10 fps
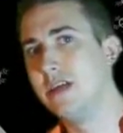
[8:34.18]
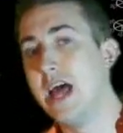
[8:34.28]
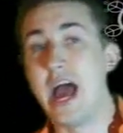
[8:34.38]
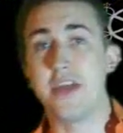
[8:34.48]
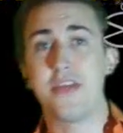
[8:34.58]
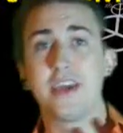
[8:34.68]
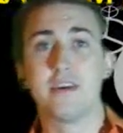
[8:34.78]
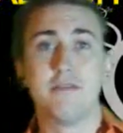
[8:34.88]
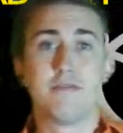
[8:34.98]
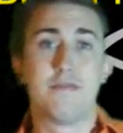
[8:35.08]
I think
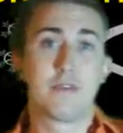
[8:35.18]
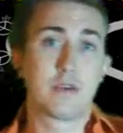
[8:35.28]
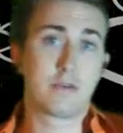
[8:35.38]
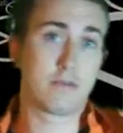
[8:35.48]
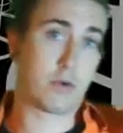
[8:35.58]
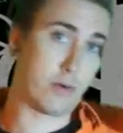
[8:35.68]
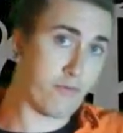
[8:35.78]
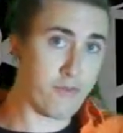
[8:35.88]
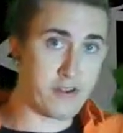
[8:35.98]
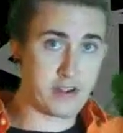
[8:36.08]
of, quote,
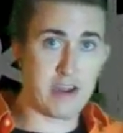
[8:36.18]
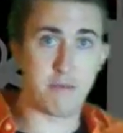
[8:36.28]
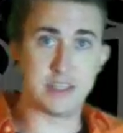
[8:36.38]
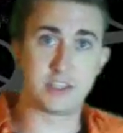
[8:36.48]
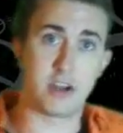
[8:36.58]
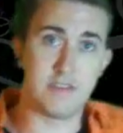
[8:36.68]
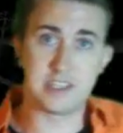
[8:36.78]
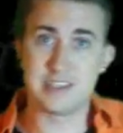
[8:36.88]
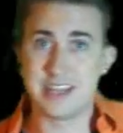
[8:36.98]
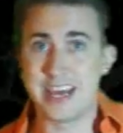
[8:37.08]
free government
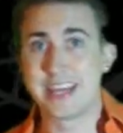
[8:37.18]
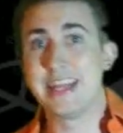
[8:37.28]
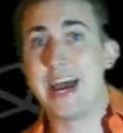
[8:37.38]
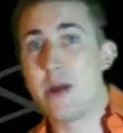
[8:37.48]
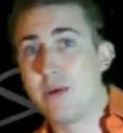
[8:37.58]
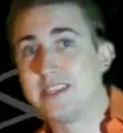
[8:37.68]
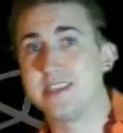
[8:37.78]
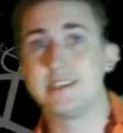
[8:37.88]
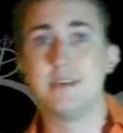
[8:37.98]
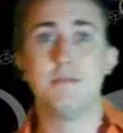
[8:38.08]
services like the highway
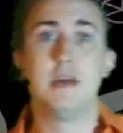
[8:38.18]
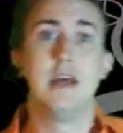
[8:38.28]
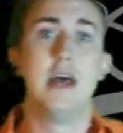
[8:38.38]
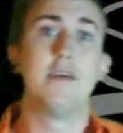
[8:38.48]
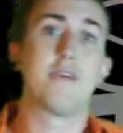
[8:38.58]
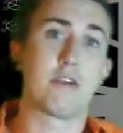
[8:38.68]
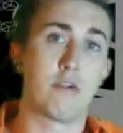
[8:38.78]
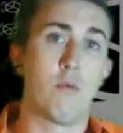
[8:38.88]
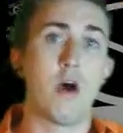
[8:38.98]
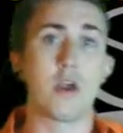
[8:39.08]
system,
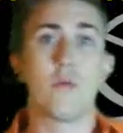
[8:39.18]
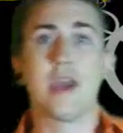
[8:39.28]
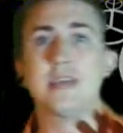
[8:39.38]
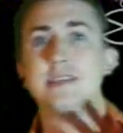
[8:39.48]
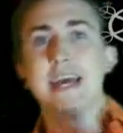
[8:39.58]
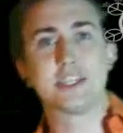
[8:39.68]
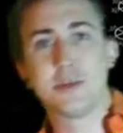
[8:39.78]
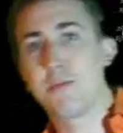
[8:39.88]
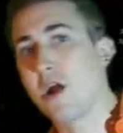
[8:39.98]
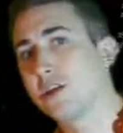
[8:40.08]
federal waterways, National
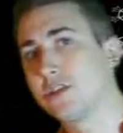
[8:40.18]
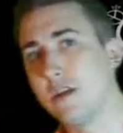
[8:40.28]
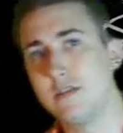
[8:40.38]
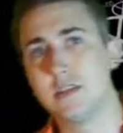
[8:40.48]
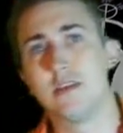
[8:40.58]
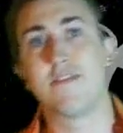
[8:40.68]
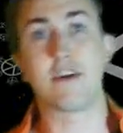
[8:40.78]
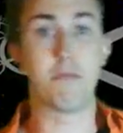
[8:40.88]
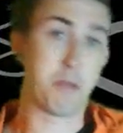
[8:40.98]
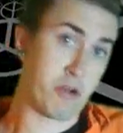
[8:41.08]
Park Service,
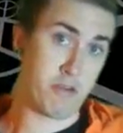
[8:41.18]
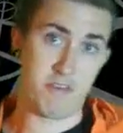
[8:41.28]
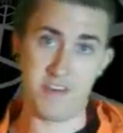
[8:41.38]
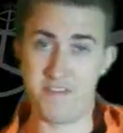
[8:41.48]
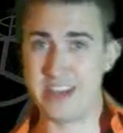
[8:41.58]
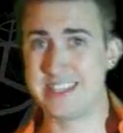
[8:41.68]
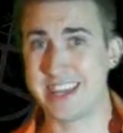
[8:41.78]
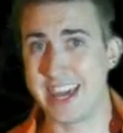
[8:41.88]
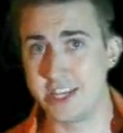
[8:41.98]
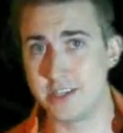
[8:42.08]
Federal Bureau of
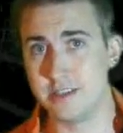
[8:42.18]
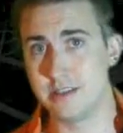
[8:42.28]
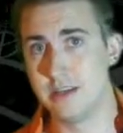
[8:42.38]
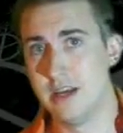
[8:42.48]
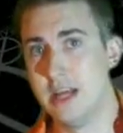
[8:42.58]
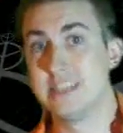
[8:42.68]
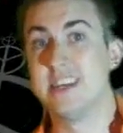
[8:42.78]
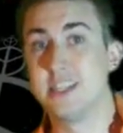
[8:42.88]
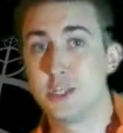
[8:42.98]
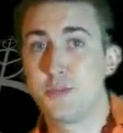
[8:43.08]
Investigations,
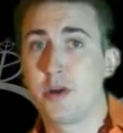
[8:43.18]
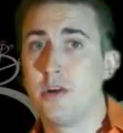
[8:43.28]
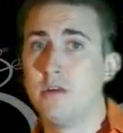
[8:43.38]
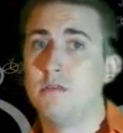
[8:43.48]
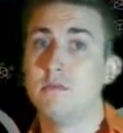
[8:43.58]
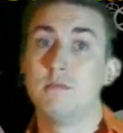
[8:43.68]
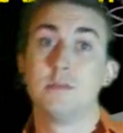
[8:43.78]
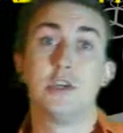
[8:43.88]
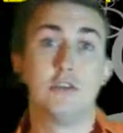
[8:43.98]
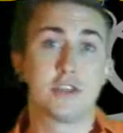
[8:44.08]
Census Bureau,
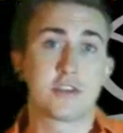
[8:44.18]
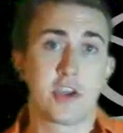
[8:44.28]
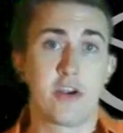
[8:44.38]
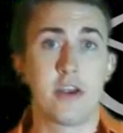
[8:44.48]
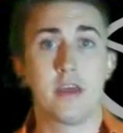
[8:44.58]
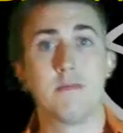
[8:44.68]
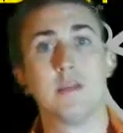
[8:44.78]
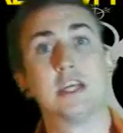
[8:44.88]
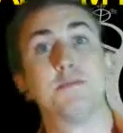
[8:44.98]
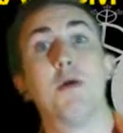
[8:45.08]
Social Security,
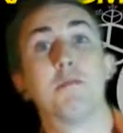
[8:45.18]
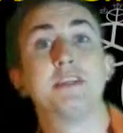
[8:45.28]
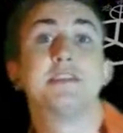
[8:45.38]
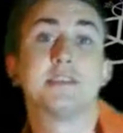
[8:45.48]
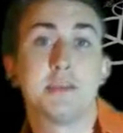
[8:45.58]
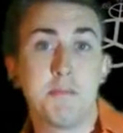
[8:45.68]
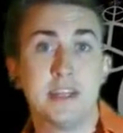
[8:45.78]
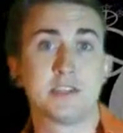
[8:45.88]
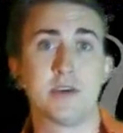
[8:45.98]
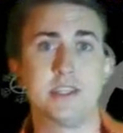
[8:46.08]
small business
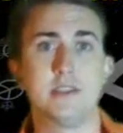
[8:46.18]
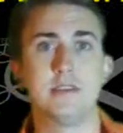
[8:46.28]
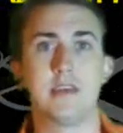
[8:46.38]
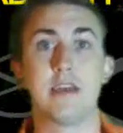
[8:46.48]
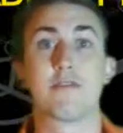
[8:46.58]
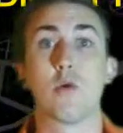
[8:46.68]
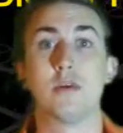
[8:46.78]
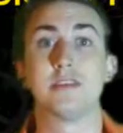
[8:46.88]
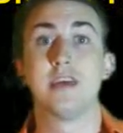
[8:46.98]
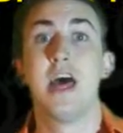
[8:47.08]
administrations, and, of
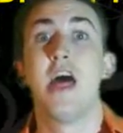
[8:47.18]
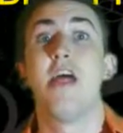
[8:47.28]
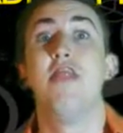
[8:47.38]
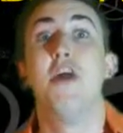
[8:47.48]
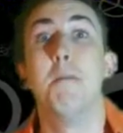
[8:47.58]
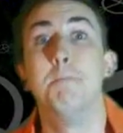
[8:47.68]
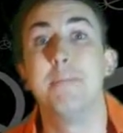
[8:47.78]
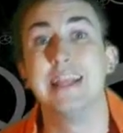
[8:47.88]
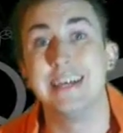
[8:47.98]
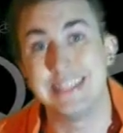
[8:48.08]
course, the
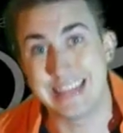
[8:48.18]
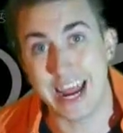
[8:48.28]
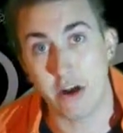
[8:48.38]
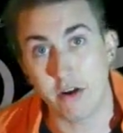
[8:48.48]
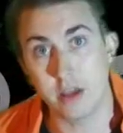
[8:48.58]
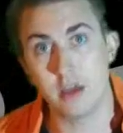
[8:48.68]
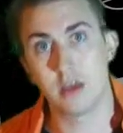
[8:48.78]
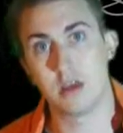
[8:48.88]
military